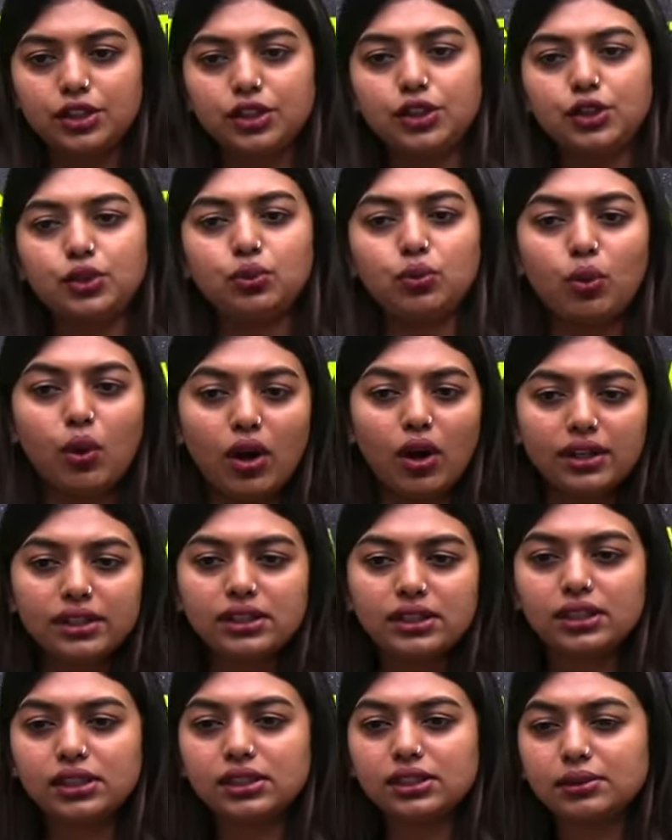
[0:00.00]
You
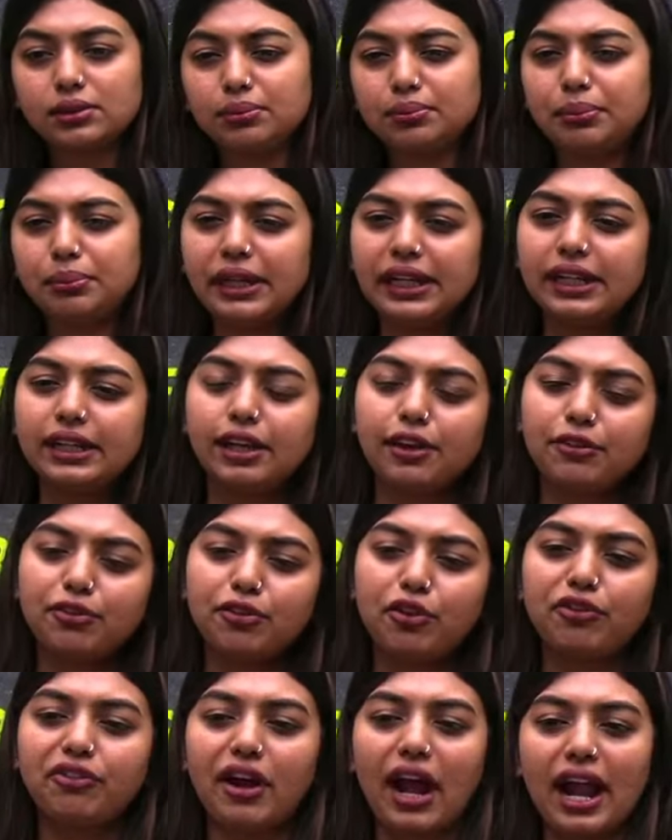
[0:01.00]
want PDF
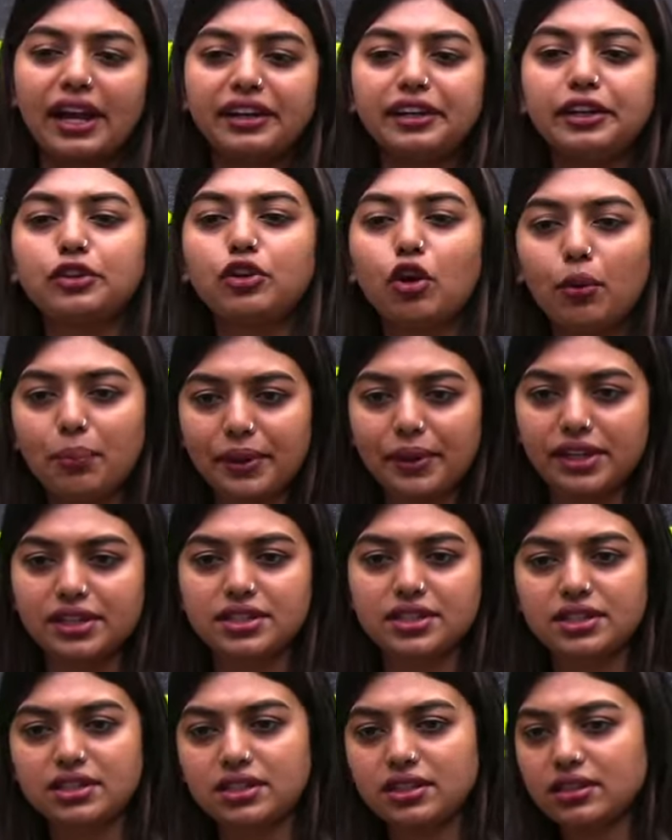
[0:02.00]
of added
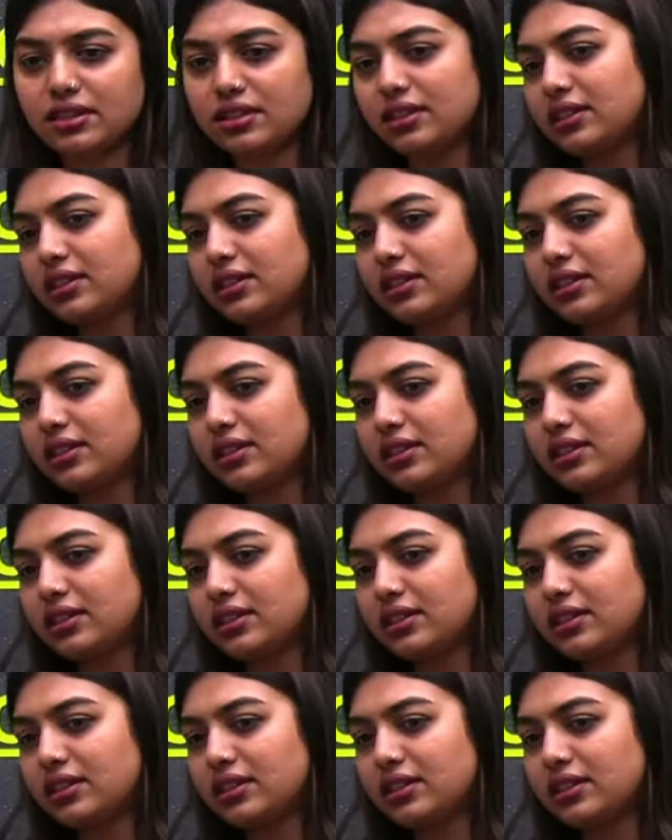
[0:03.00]
topics.